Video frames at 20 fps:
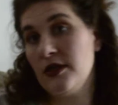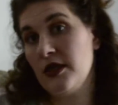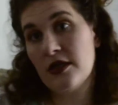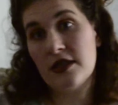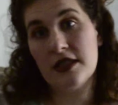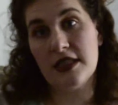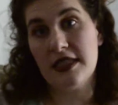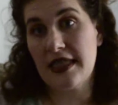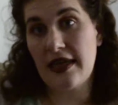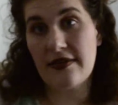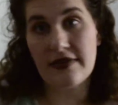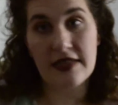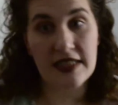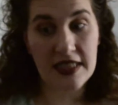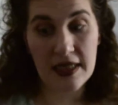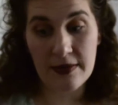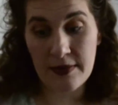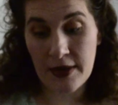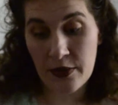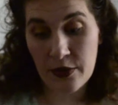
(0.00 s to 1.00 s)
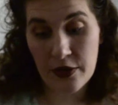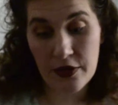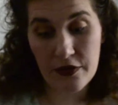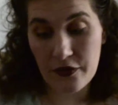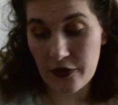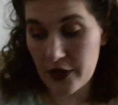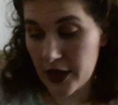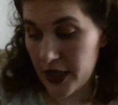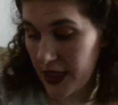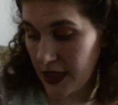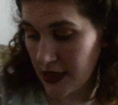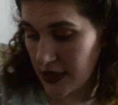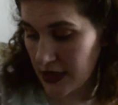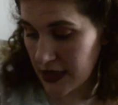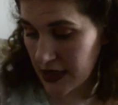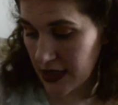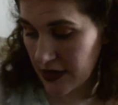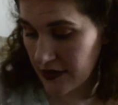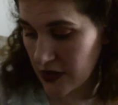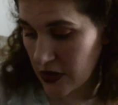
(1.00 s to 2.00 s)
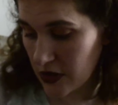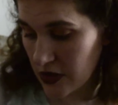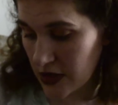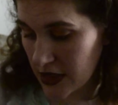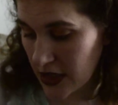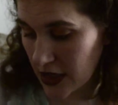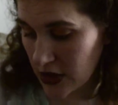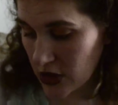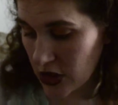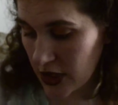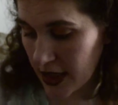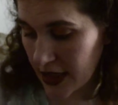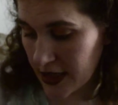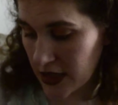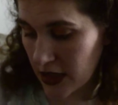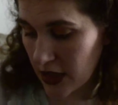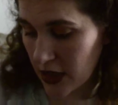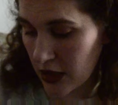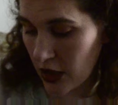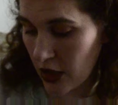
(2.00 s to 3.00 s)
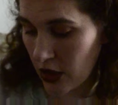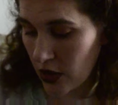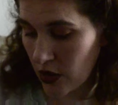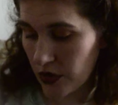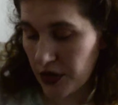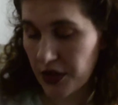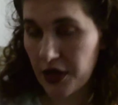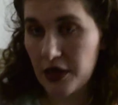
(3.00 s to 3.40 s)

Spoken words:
you'll just have to take my word for it. It just gives you such a nice glow.